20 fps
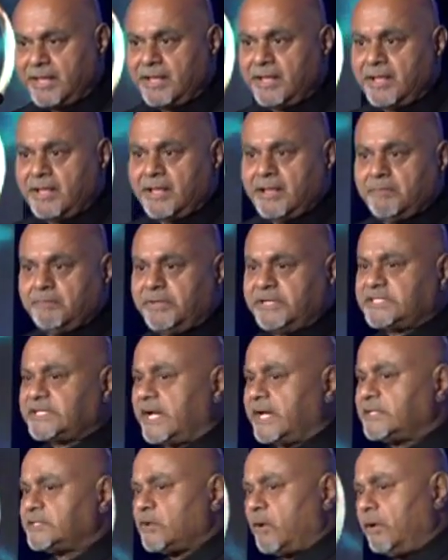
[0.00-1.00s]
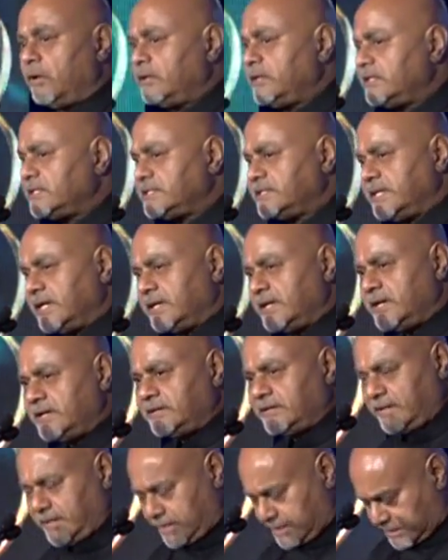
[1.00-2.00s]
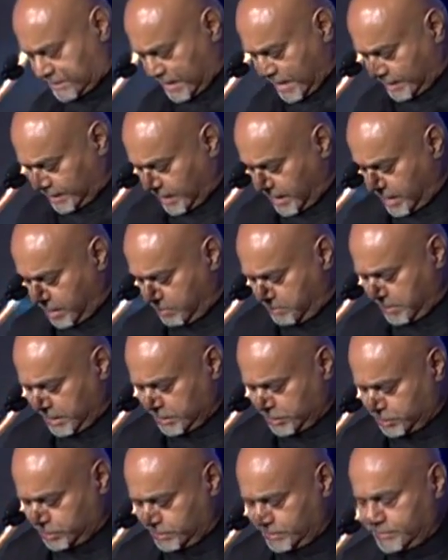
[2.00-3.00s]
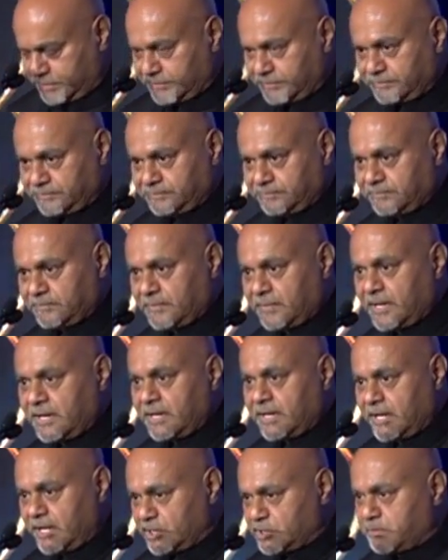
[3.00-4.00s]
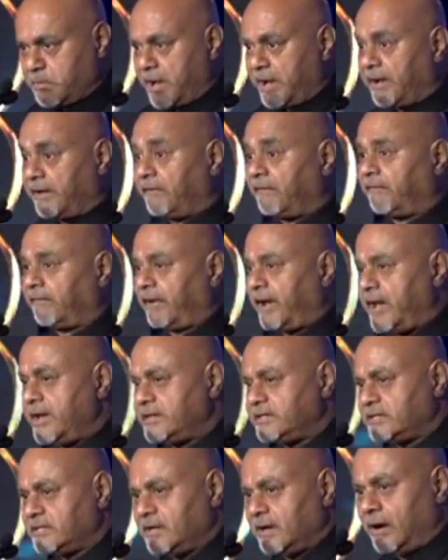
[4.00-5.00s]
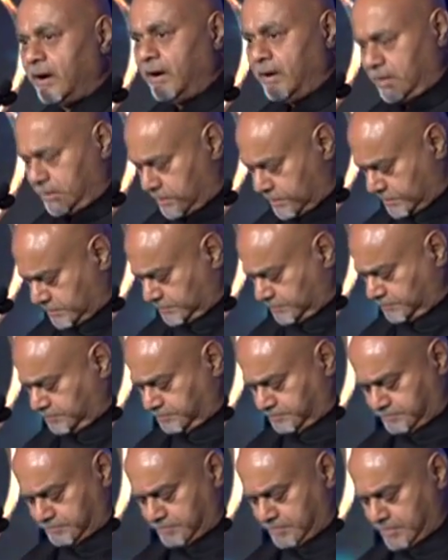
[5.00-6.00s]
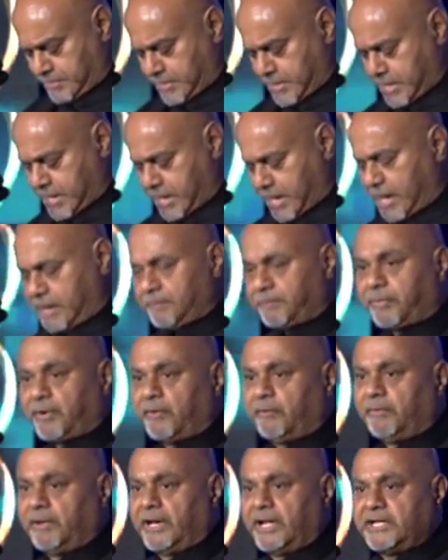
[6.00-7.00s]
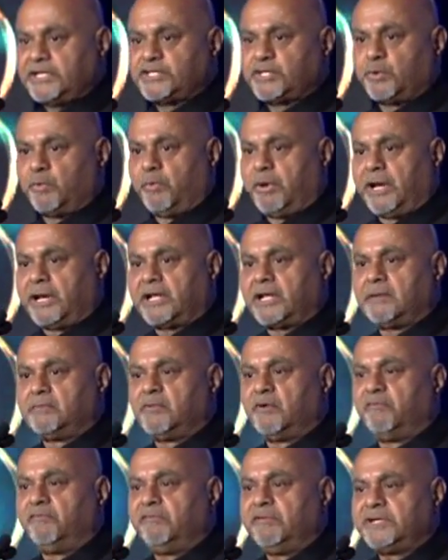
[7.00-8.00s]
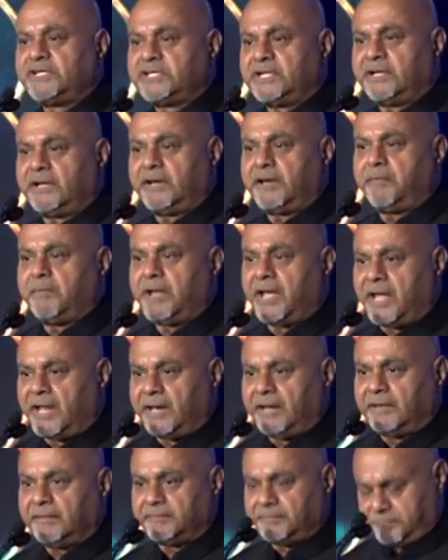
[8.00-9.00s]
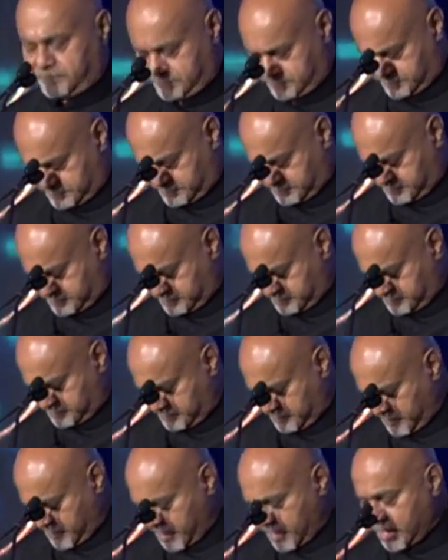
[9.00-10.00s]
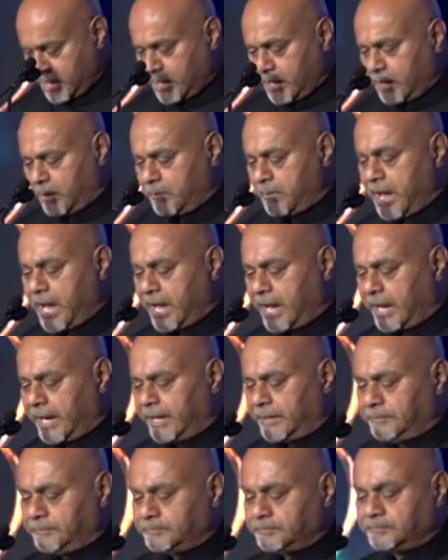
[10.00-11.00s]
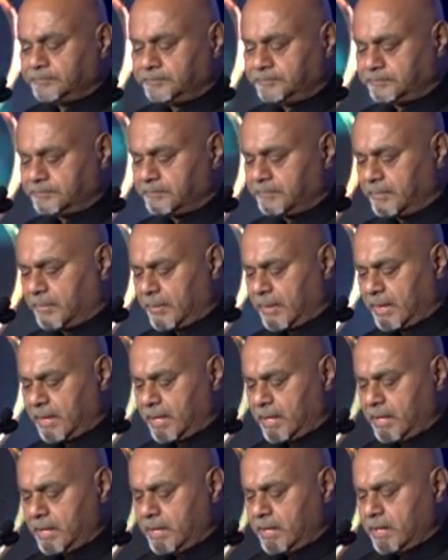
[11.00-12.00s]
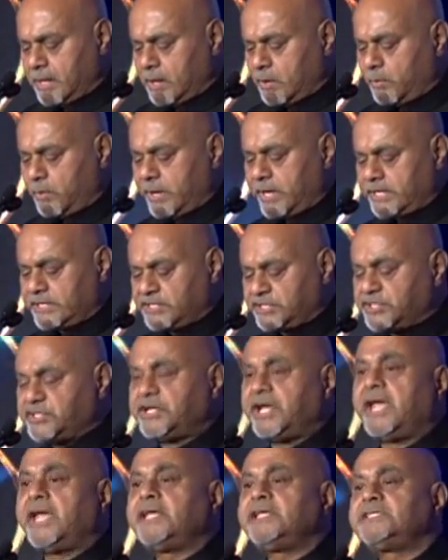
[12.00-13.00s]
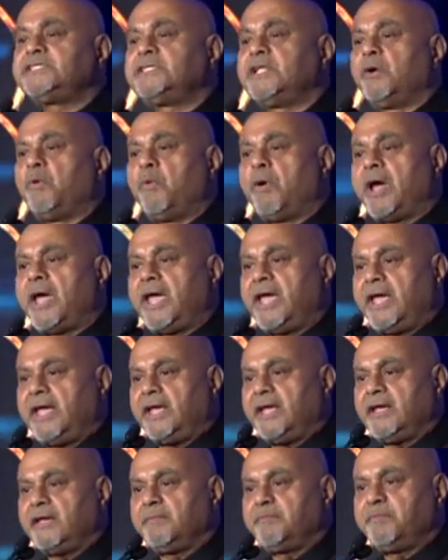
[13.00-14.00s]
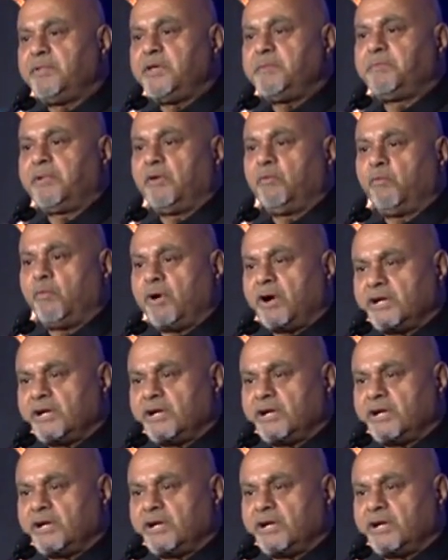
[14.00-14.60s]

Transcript: Besides all these dignitaries that I have mentioned, it's my great honor and privilege to welcome a visionary man. A man who has changed the way people watch